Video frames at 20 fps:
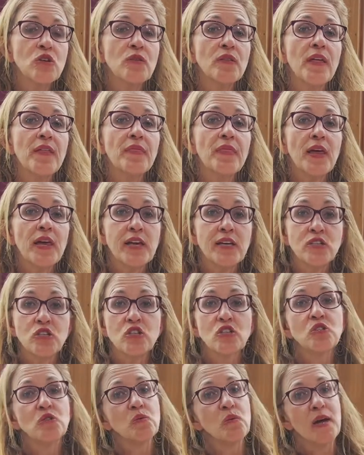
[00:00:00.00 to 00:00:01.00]
that they can
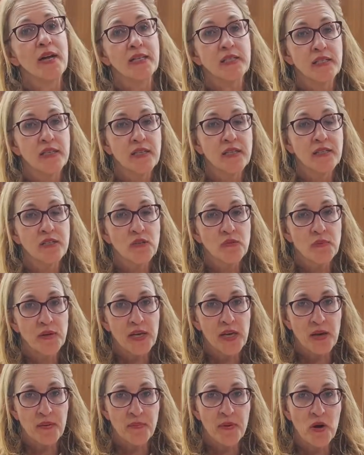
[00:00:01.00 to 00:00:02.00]
just rest until we
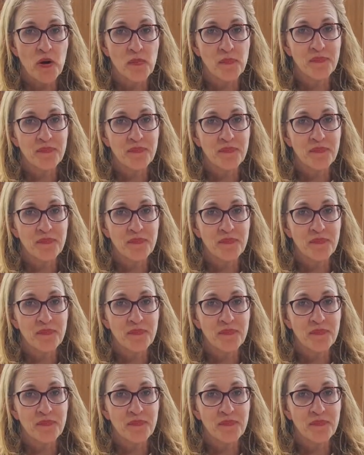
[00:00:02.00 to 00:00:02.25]
come home.